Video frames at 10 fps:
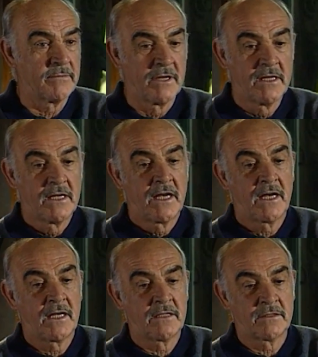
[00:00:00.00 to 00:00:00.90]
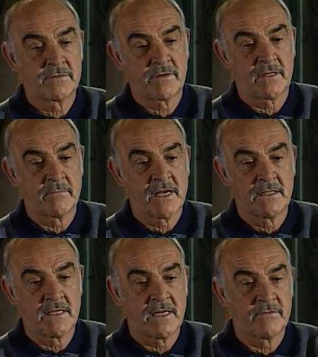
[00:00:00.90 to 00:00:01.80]
As a young lad, Sean
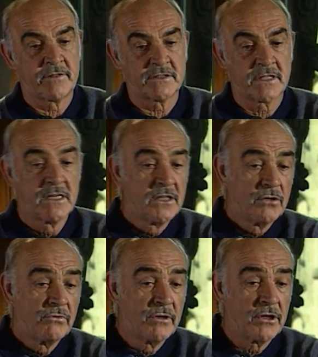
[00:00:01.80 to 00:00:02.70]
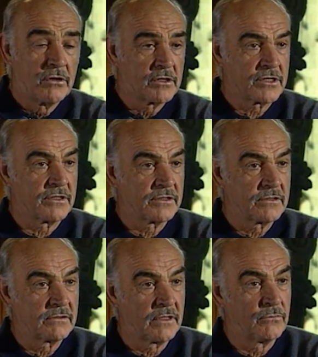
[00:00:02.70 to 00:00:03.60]
Connery went by the name Tommy as
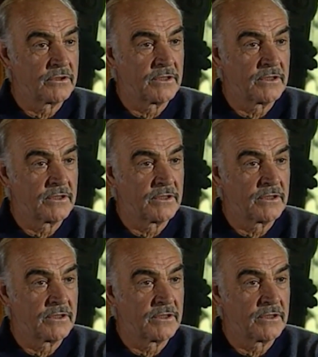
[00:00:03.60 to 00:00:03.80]
well.